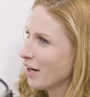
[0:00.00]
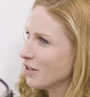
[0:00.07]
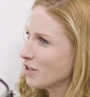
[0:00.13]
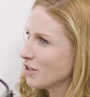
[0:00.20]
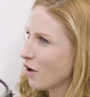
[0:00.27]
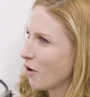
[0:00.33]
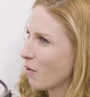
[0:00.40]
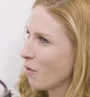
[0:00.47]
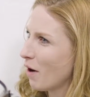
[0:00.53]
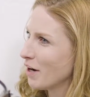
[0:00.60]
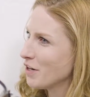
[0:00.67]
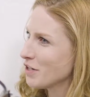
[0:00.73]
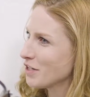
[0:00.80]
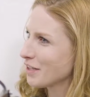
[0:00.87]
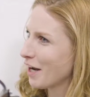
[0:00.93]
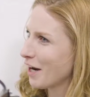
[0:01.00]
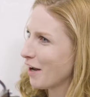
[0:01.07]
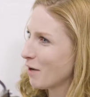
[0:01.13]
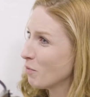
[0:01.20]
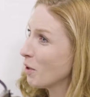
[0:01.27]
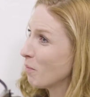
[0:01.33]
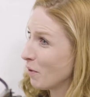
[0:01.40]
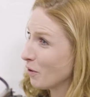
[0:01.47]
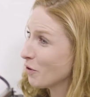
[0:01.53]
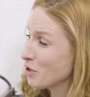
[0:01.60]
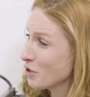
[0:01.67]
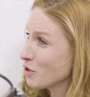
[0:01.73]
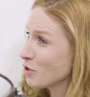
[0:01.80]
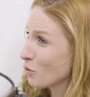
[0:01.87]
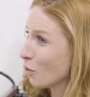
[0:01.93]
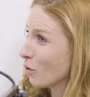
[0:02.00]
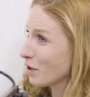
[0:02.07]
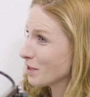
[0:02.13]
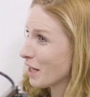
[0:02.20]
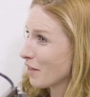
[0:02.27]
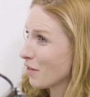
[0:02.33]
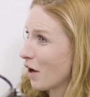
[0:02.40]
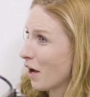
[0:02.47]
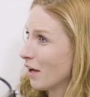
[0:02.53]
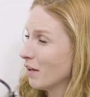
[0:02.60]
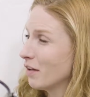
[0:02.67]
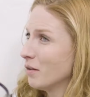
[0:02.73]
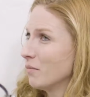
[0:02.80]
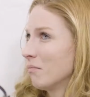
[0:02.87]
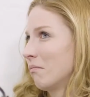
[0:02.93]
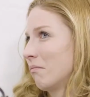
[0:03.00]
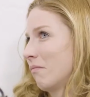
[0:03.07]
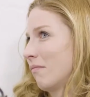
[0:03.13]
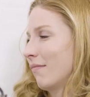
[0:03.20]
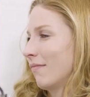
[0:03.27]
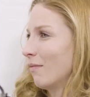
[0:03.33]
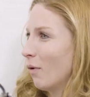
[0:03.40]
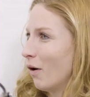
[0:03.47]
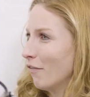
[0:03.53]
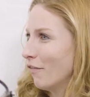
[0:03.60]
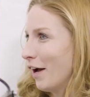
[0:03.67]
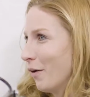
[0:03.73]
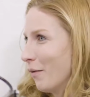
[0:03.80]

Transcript: And so I just kind of, I put him in Christian school because I thought, well, if